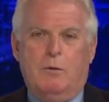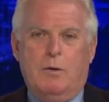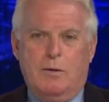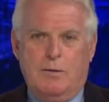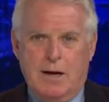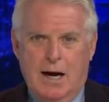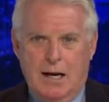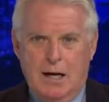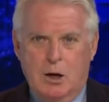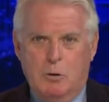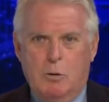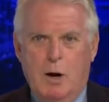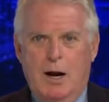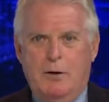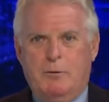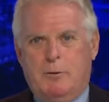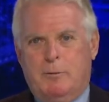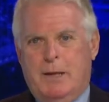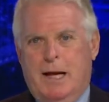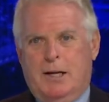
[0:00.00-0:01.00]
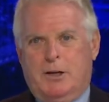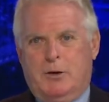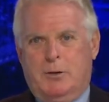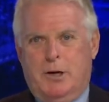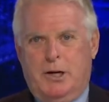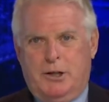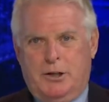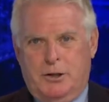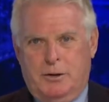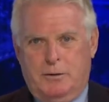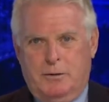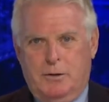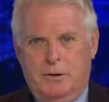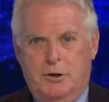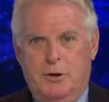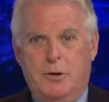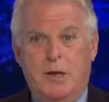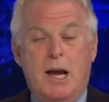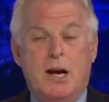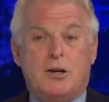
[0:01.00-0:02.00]
We've gotten away from that tradition
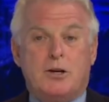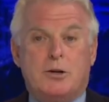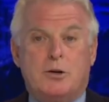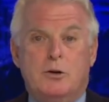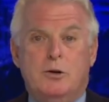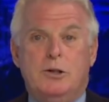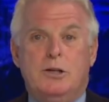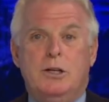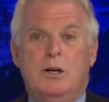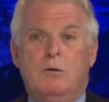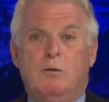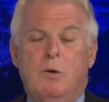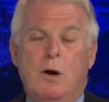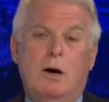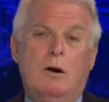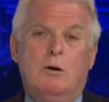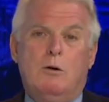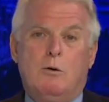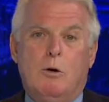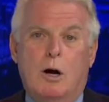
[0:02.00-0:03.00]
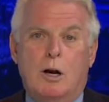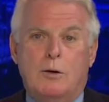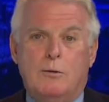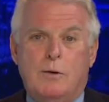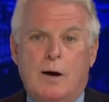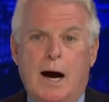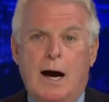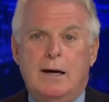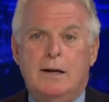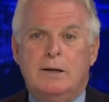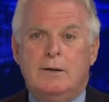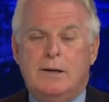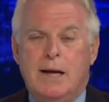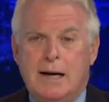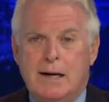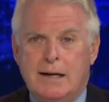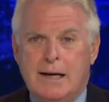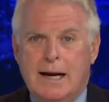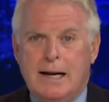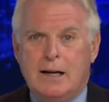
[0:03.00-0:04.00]
to the exclusion of well qualified and
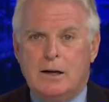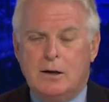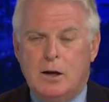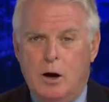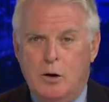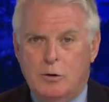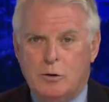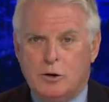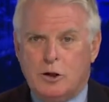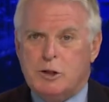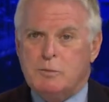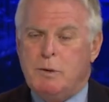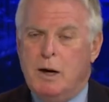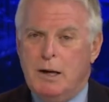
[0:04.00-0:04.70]
dedicated locals,